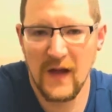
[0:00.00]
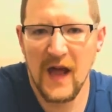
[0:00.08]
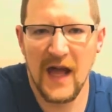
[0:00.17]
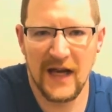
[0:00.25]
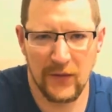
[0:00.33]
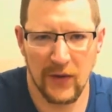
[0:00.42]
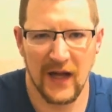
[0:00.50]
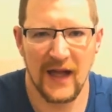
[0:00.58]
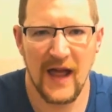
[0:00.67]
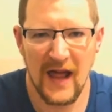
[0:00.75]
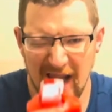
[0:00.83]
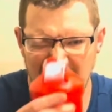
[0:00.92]
Anyway,
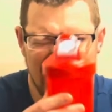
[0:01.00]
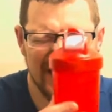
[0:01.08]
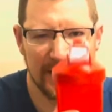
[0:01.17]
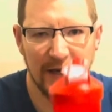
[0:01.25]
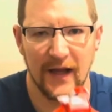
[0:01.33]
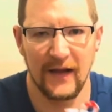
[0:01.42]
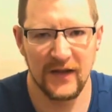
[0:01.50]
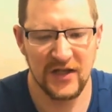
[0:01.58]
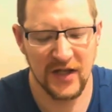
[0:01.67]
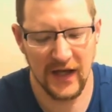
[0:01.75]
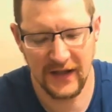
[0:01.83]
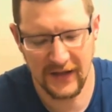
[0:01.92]
let's get it in the
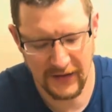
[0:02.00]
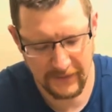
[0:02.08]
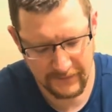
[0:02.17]
shaker.